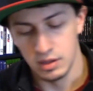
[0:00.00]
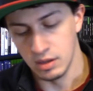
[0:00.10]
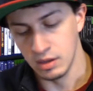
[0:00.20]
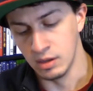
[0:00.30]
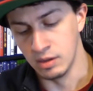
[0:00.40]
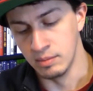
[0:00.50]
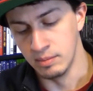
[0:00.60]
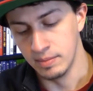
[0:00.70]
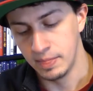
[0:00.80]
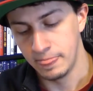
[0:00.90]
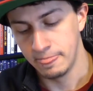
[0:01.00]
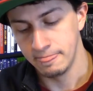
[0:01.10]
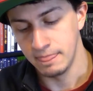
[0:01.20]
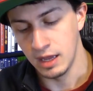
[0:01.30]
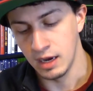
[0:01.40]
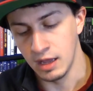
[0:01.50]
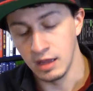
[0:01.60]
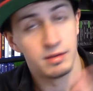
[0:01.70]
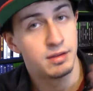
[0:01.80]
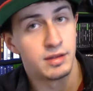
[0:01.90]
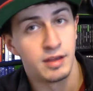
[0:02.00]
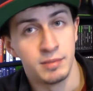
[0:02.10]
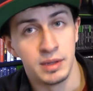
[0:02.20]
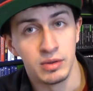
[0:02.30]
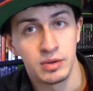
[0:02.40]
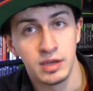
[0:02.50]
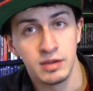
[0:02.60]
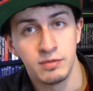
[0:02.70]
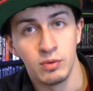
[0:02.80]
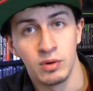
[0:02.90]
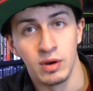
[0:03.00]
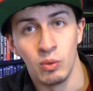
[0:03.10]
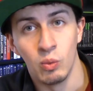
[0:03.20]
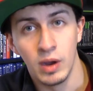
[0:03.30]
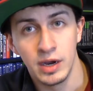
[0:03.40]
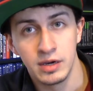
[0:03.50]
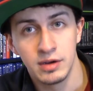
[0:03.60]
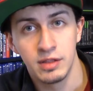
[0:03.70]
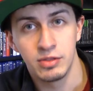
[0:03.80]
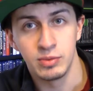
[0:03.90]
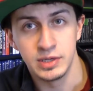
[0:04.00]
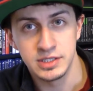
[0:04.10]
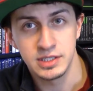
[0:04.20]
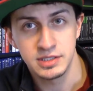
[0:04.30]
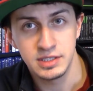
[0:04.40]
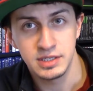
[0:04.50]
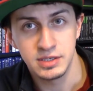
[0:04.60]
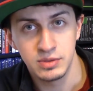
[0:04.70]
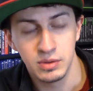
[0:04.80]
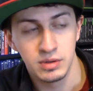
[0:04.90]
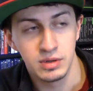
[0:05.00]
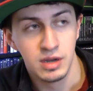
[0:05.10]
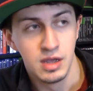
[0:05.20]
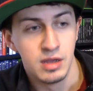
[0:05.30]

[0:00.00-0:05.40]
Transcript: And I have been looking for a wired 360 controller